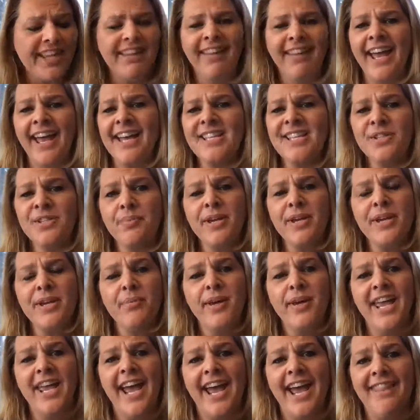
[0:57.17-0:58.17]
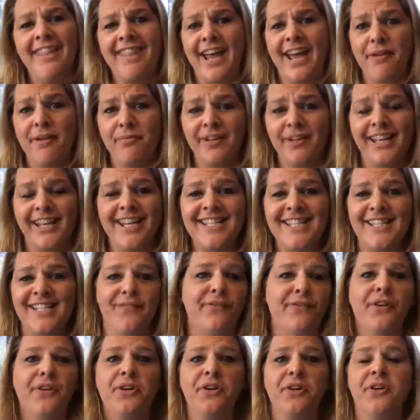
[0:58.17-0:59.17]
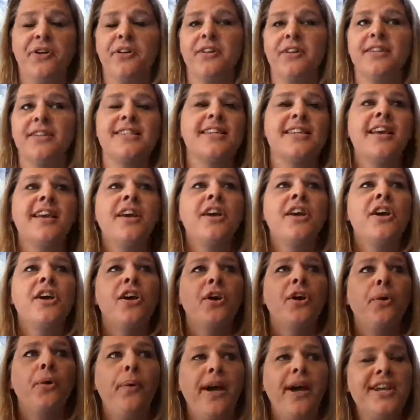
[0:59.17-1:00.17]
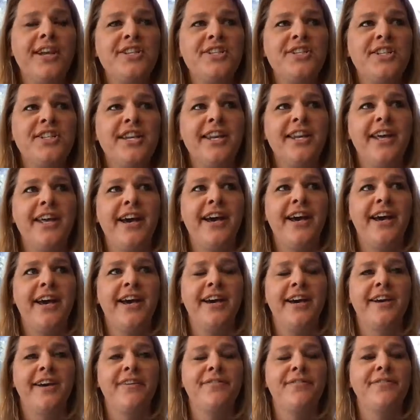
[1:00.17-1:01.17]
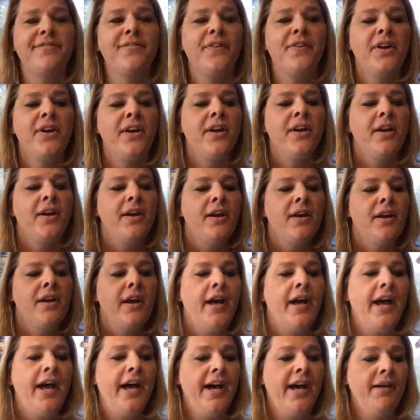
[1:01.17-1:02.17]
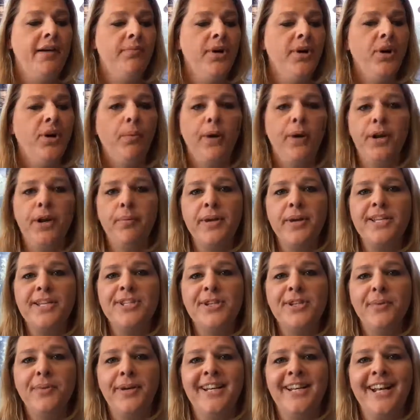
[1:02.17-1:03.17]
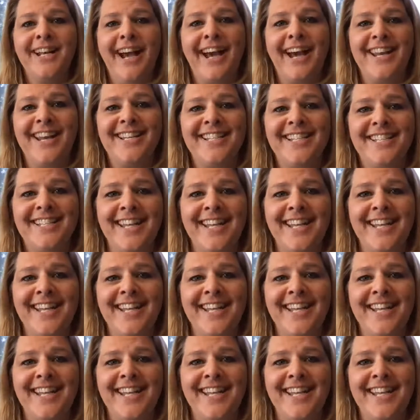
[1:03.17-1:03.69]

last week we had that really difficult question of what do we do when God is